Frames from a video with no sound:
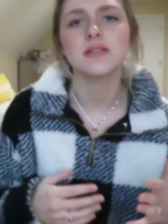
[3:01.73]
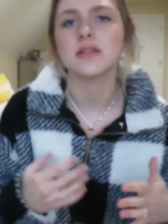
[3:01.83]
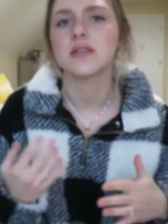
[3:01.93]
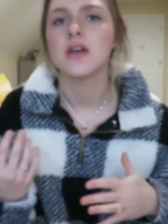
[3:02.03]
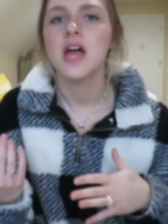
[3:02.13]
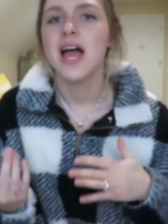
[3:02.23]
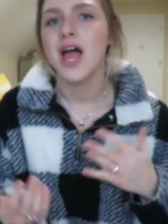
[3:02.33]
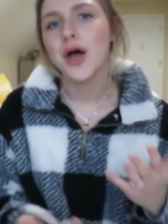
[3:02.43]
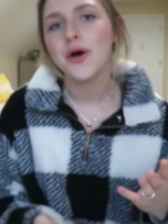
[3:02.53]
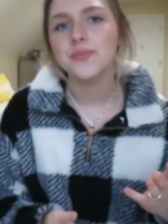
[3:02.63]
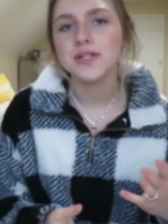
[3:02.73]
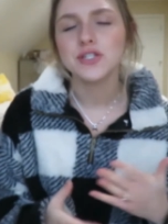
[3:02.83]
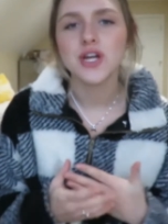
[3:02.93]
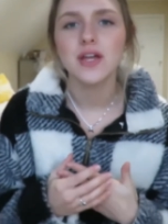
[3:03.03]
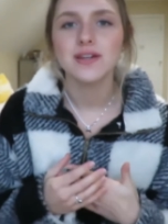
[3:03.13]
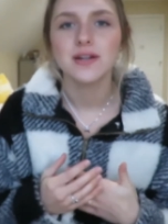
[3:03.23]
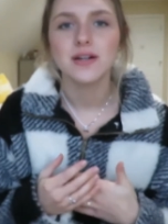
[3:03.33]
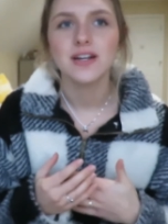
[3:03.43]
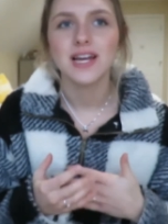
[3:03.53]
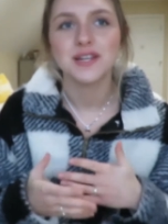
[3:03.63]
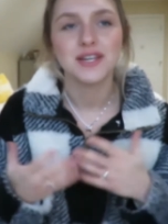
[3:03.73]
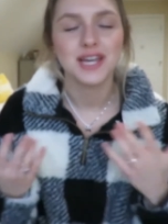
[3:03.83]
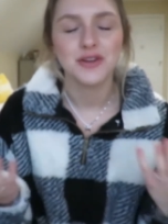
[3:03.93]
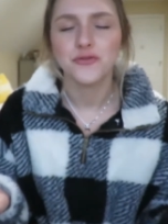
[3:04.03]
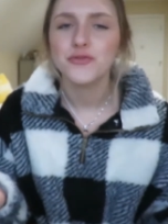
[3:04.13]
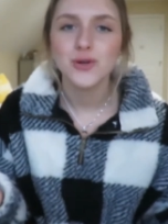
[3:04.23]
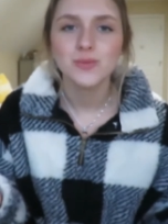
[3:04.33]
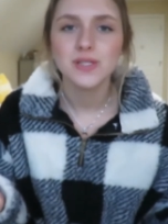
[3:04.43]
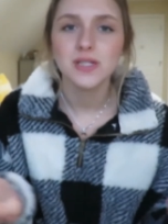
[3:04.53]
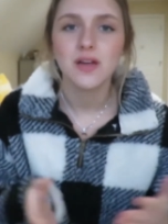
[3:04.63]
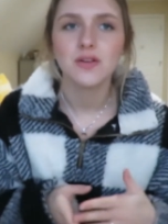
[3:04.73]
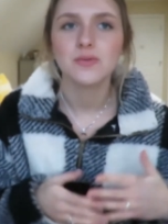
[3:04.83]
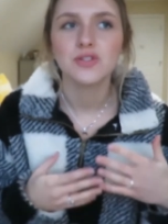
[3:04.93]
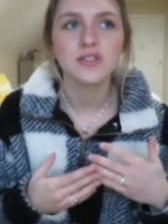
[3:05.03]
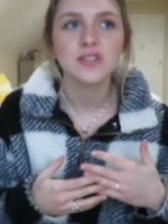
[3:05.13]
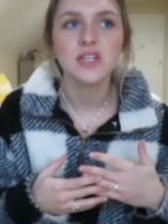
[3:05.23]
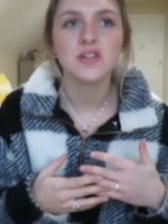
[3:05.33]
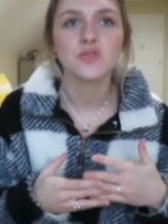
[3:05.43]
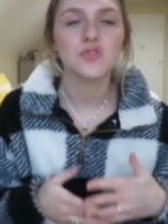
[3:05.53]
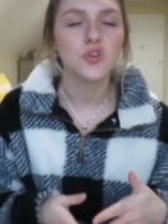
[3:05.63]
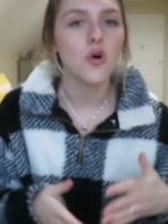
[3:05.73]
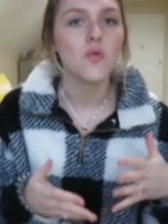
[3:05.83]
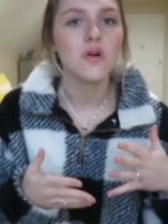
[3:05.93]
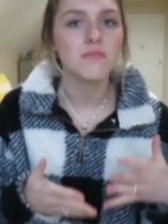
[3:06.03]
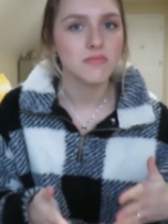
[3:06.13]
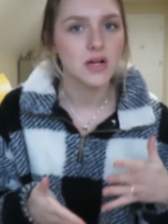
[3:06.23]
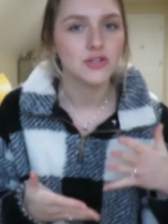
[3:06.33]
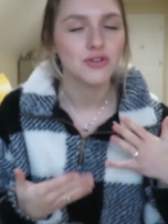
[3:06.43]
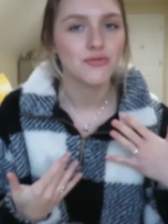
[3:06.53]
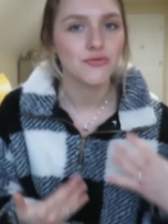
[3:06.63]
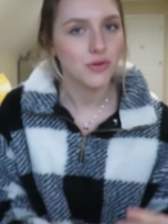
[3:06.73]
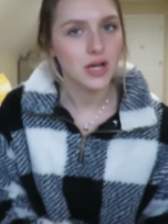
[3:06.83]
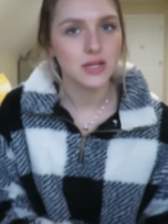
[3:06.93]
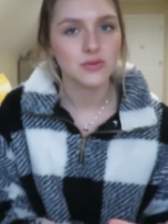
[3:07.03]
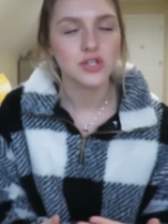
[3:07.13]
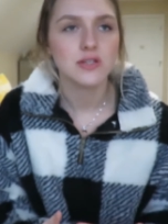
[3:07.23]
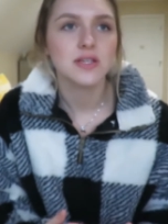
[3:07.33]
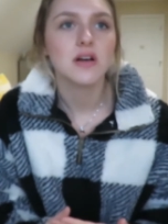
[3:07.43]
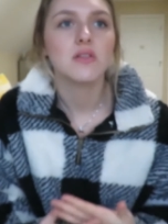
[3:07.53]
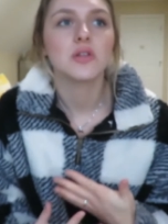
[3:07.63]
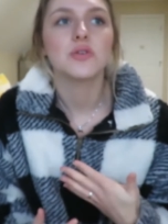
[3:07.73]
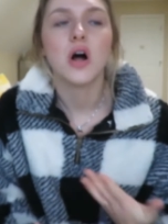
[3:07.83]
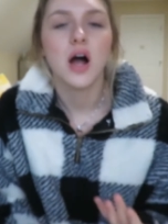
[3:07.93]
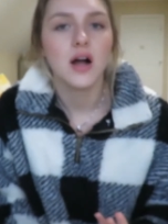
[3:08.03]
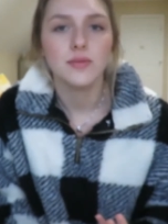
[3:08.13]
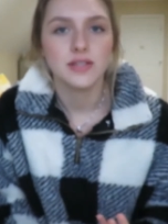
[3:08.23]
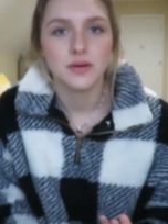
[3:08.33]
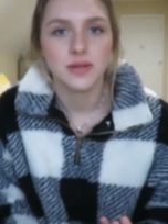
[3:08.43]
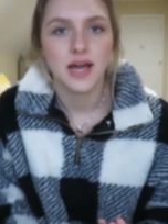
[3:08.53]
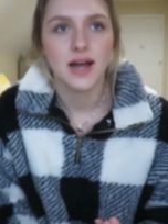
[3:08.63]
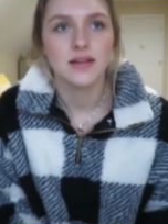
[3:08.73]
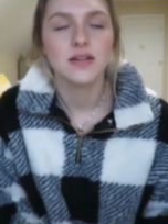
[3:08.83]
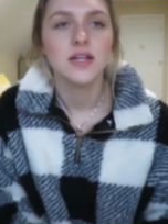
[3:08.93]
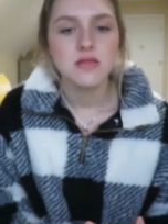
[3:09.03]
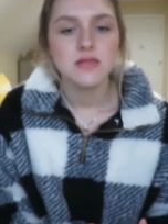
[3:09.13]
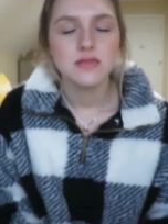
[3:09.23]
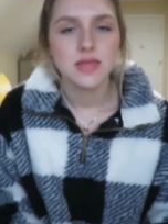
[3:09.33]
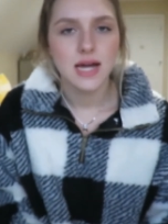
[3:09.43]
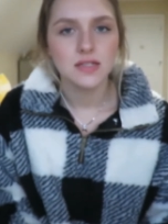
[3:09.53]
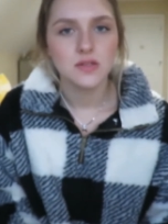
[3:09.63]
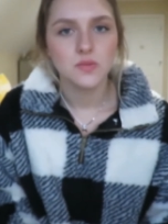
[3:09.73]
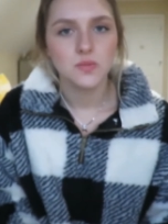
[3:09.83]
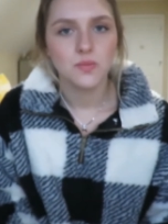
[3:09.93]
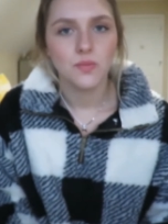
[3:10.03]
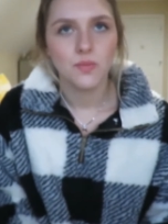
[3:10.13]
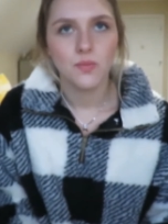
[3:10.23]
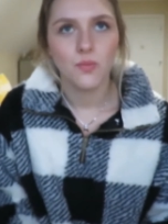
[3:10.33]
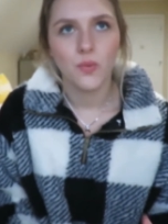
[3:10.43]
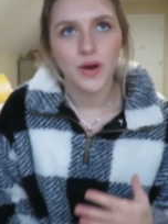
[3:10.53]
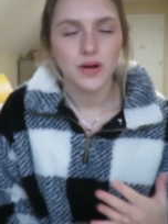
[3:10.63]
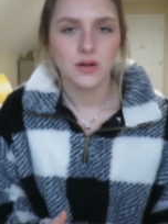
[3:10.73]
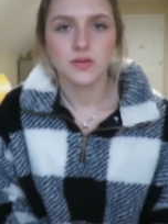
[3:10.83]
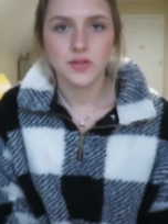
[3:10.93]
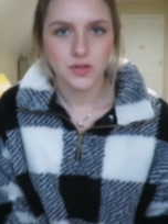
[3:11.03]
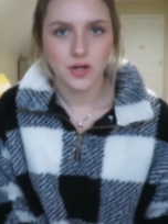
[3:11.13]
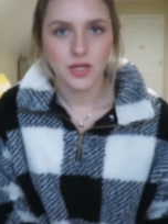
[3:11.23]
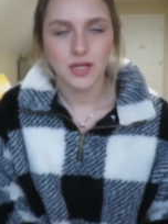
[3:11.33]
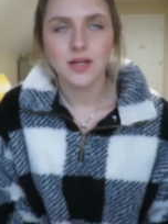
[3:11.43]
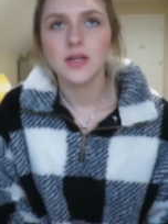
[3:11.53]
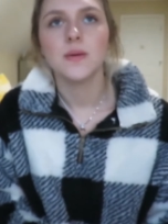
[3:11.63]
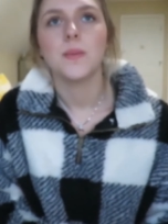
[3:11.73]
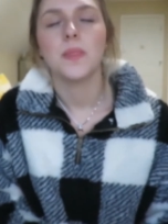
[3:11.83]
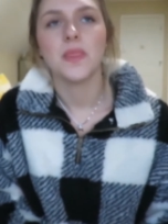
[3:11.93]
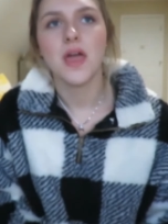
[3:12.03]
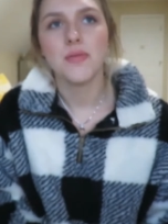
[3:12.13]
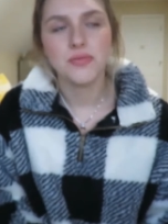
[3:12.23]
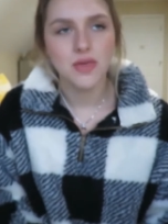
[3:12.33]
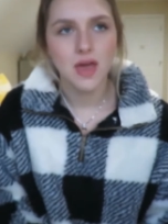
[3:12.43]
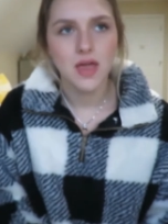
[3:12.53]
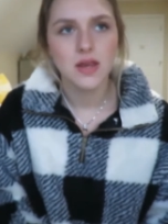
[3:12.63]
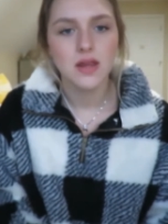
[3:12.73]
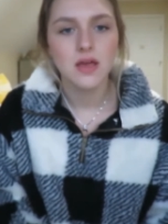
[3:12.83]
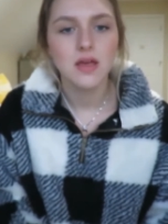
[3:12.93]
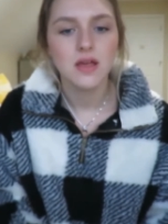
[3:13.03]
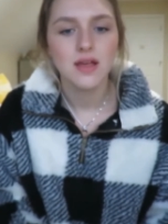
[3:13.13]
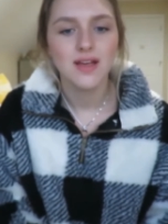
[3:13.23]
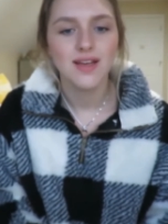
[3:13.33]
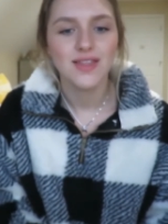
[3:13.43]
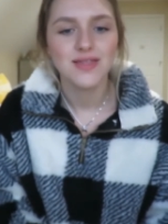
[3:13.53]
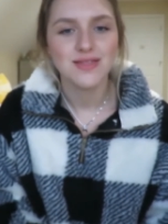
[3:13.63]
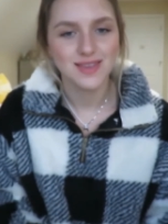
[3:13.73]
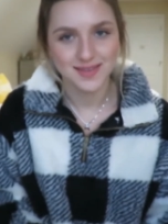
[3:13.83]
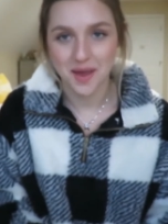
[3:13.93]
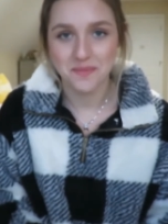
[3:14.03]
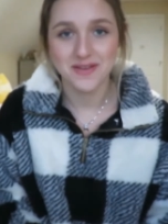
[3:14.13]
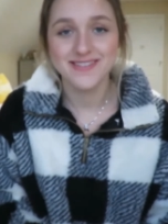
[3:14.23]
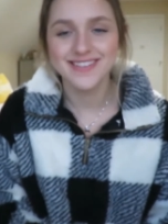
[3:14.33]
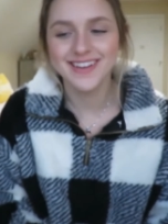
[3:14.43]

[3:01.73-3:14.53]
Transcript: and help each other and again film together. It was just like so much fun. It was just like a little hobby that we had. That's where it all started. And then this happened.